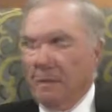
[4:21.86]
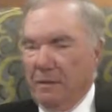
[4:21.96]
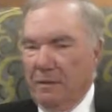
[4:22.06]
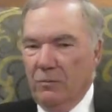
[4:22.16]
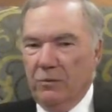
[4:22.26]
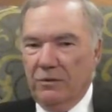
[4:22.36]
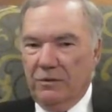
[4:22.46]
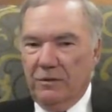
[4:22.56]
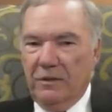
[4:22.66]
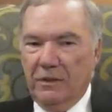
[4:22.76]
It
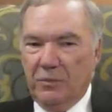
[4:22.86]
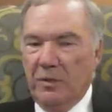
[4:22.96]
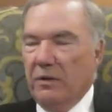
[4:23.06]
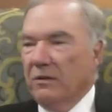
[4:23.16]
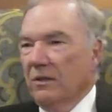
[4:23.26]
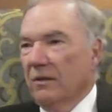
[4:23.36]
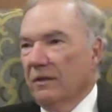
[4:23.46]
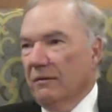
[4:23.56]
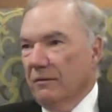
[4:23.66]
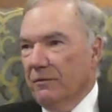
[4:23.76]
was an experience I'll
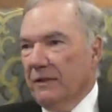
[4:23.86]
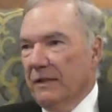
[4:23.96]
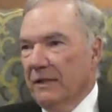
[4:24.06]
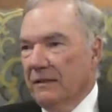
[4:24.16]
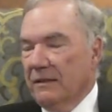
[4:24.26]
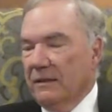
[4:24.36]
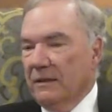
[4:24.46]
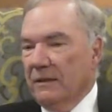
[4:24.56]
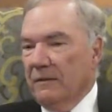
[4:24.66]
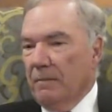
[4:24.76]
never forget.
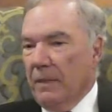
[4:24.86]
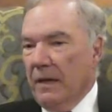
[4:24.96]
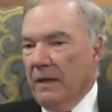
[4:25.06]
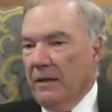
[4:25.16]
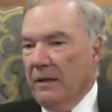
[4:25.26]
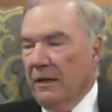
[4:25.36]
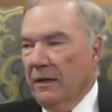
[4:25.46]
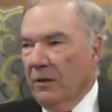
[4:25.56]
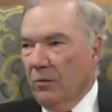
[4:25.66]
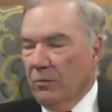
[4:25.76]

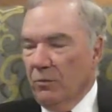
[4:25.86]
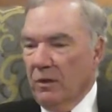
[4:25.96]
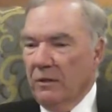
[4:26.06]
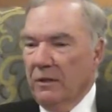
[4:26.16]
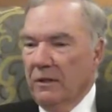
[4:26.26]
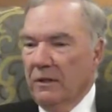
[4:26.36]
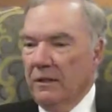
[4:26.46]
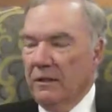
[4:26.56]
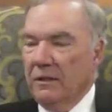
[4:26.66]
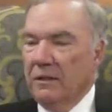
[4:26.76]
I helped run
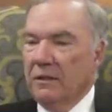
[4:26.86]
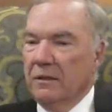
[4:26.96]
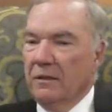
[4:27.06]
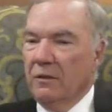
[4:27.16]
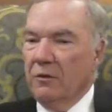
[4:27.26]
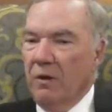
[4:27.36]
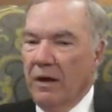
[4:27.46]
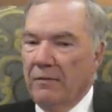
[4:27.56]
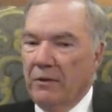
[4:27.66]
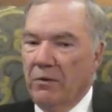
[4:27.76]
the
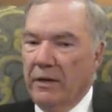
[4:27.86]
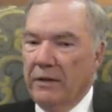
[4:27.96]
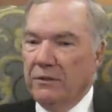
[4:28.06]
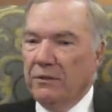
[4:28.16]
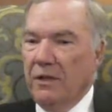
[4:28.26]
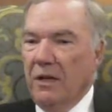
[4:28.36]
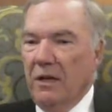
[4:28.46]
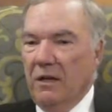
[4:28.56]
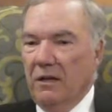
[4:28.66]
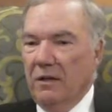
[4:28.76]
driving range.
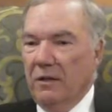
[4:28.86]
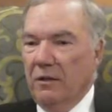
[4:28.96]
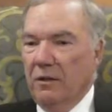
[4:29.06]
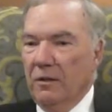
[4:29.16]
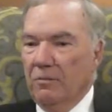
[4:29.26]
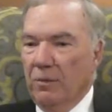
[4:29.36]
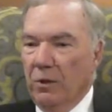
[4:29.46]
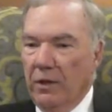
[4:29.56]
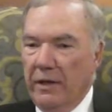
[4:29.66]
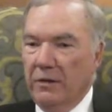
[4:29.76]
The
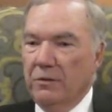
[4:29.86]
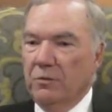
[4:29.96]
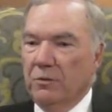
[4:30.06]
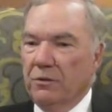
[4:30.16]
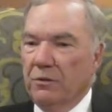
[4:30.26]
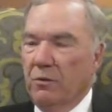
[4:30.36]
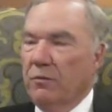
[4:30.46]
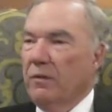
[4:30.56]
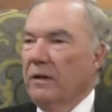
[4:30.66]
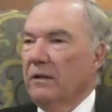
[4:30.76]
players were so
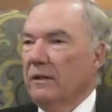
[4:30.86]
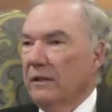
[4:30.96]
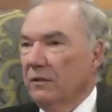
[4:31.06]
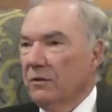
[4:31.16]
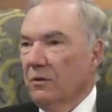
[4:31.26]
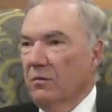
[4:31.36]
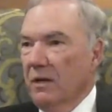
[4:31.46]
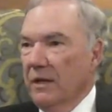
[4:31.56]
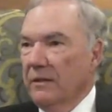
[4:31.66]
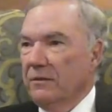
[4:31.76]
friendly and so
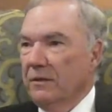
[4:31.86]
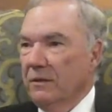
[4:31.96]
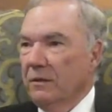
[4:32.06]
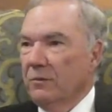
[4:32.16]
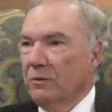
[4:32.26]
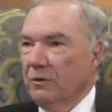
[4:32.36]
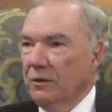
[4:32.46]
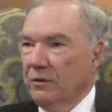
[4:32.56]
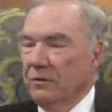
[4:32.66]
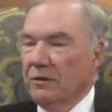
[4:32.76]
nice. It was
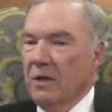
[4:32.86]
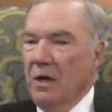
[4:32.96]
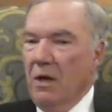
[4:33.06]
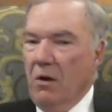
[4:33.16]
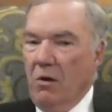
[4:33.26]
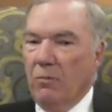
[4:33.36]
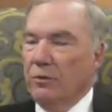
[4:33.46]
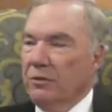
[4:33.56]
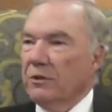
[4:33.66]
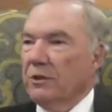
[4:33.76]
just
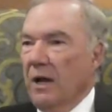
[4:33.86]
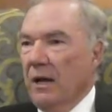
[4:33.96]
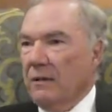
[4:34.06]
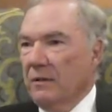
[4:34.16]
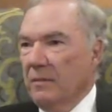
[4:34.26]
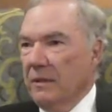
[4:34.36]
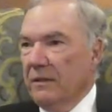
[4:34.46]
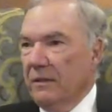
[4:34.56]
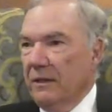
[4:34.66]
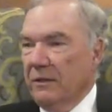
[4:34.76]
almost a shock to me
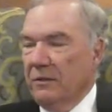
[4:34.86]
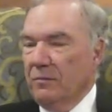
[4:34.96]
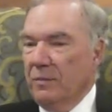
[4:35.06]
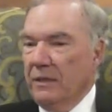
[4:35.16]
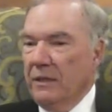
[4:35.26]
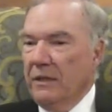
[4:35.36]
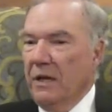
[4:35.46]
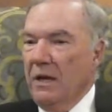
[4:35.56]
that they could be